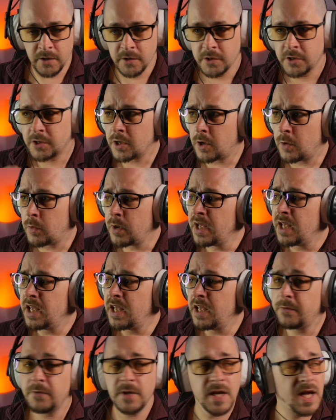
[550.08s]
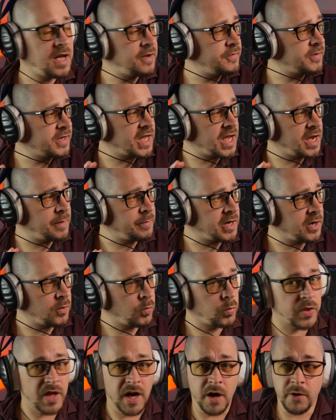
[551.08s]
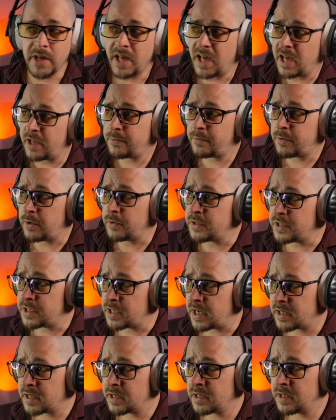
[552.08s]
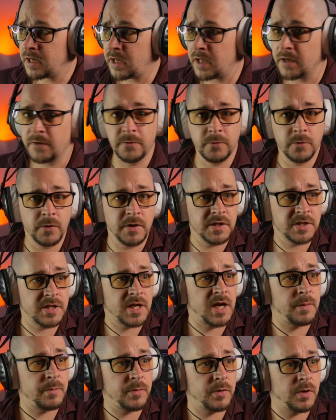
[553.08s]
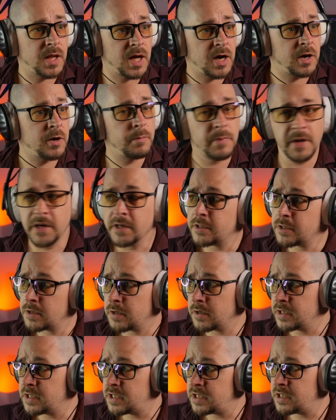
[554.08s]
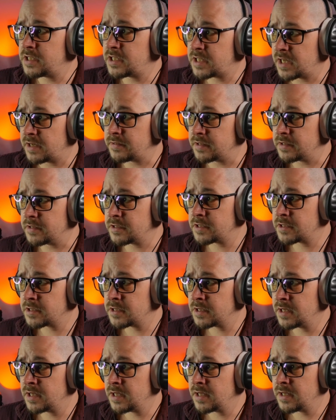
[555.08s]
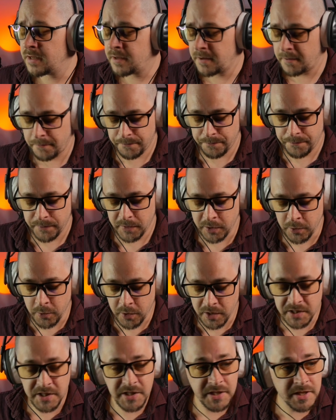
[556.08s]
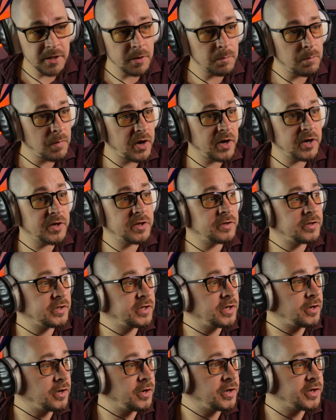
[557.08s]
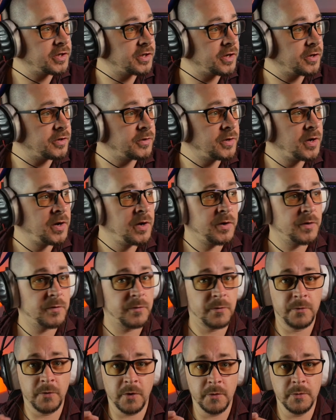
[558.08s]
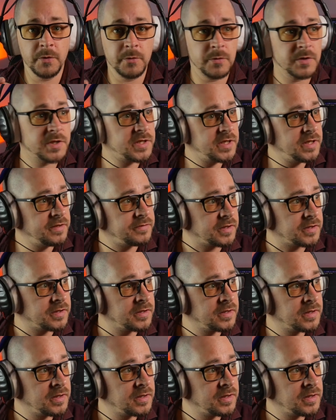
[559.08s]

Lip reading: So if you have a camera without a headphone jack, like for example our Panasonic G7s, you can still monitor your audio from the receiver.